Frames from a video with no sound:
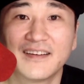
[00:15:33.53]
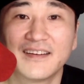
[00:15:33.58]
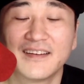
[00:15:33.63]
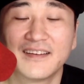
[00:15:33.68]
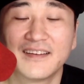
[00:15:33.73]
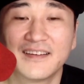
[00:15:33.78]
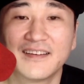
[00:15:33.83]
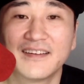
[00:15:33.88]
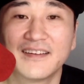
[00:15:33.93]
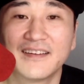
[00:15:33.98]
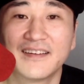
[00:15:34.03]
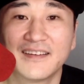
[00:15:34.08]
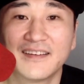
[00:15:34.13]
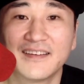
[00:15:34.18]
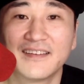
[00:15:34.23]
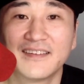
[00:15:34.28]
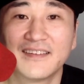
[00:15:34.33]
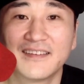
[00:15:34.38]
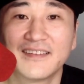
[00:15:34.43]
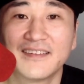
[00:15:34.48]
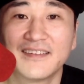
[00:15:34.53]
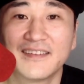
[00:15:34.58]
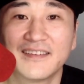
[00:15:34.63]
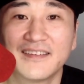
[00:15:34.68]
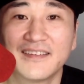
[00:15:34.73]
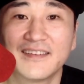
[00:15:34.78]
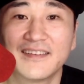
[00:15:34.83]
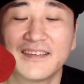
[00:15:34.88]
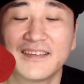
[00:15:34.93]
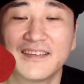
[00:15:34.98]

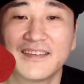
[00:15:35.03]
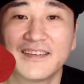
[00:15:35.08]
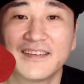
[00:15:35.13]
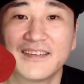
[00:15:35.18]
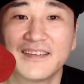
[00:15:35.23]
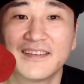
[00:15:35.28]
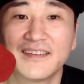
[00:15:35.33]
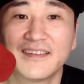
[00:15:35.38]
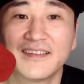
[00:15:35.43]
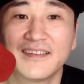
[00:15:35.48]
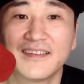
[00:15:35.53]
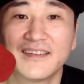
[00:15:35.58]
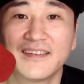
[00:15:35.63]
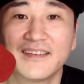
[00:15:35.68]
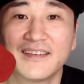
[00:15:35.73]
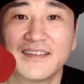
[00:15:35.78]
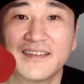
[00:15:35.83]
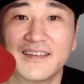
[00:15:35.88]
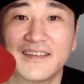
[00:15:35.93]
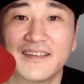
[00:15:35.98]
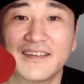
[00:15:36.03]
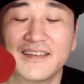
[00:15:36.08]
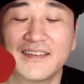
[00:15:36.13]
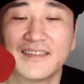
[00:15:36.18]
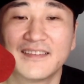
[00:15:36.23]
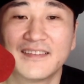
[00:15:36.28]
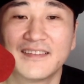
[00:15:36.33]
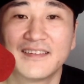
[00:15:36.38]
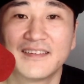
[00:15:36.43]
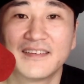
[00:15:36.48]

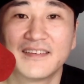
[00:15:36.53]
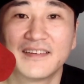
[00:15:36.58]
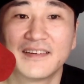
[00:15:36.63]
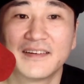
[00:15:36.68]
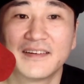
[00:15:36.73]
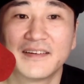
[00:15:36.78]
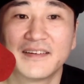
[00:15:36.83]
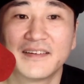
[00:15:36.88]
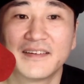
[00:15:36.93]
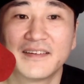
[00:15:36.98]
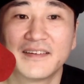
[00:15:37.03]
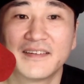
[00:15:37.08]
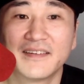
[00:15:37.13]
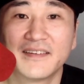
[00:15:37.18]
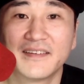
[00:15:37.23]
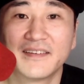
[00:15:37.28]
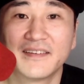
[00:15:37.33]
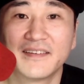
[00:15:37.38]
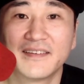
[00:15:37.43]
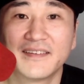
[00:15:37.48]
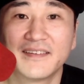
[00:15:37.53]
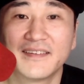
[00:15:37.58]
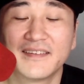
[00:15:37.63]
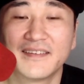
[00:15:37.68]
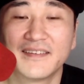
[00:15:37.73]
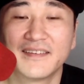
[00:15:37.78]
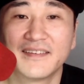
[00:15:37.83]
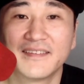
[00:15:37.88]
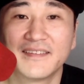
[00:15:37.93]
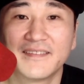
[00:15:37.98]
This person isn't speaking.